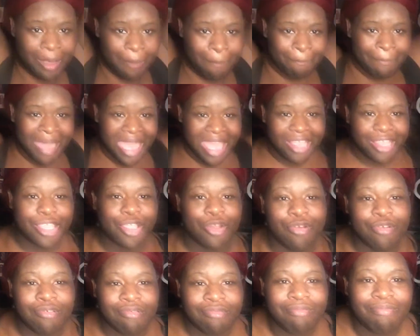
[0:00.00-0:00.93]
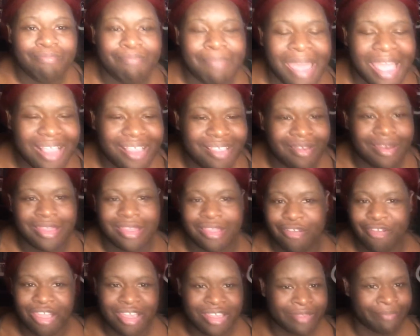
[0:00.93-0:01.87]
back to this
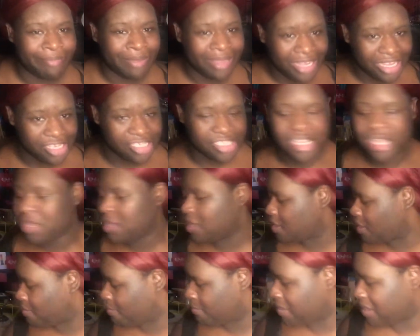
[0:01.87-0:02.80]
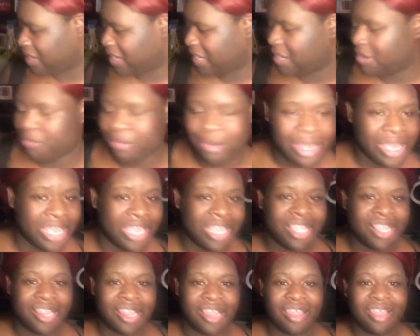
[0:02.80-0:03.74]
crazy bitch. But
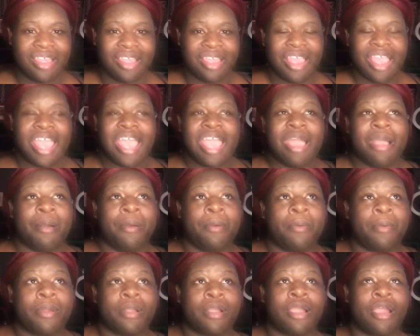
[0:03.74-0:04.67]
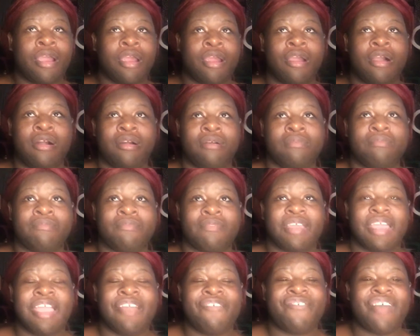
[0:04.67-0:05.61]
anyways, girl,
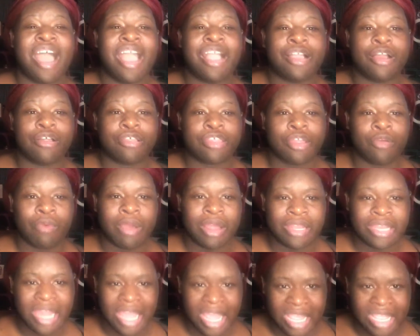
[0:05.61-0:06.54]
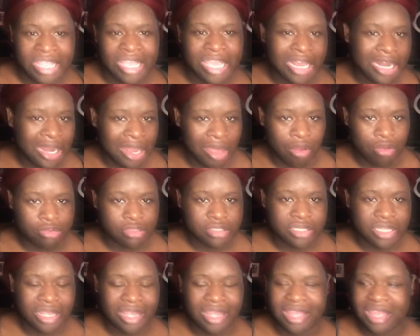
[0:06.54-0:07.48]
if I go somewhere now and get lost,
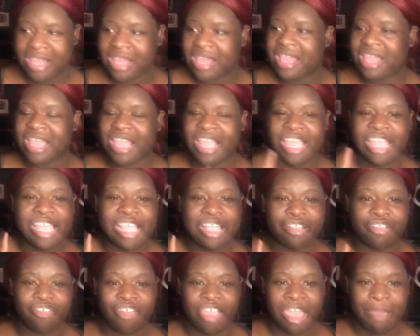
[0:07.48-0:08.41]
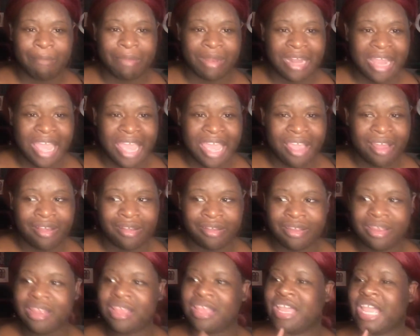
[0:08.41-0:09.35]
he could track me
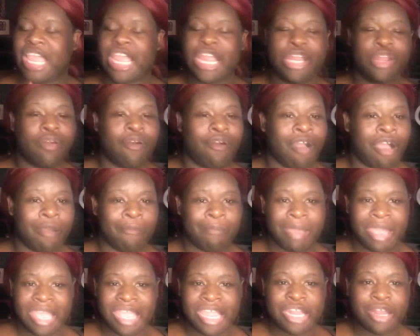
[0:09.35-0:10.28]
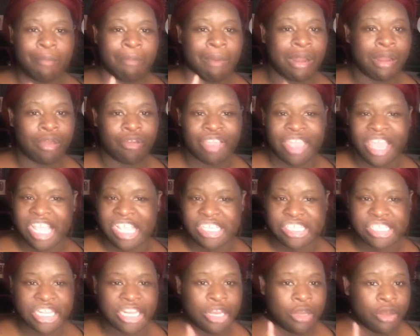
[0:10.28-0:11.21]
down. He know where I'm at. He know my
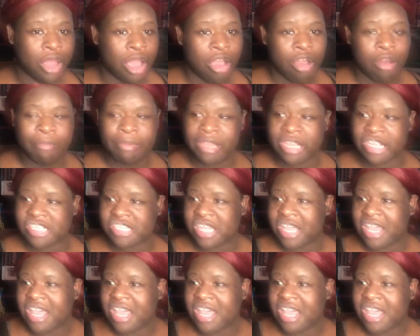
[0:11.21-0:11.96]
location and all, bitch.